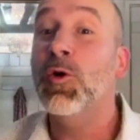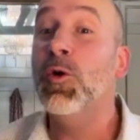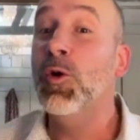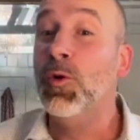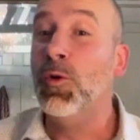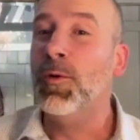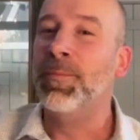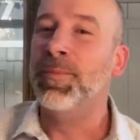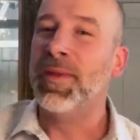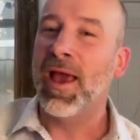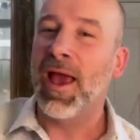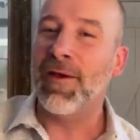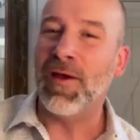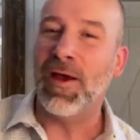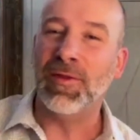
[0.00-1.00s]
ooh,
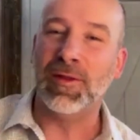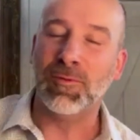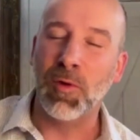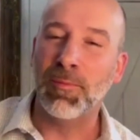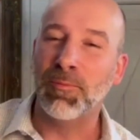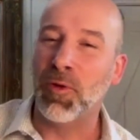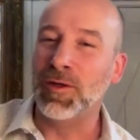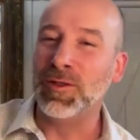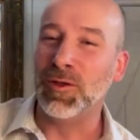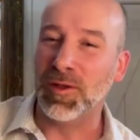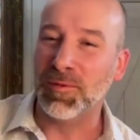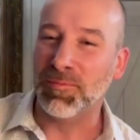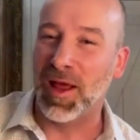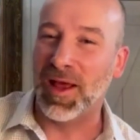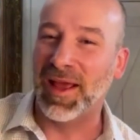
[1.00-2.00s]
I found this one Pro Tools
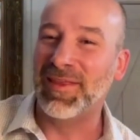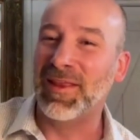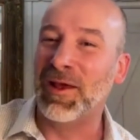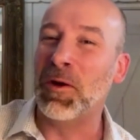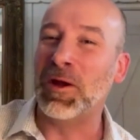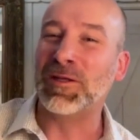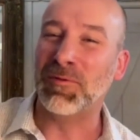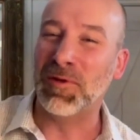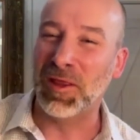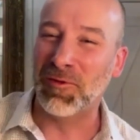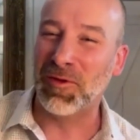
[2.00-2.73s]
plugin that works really,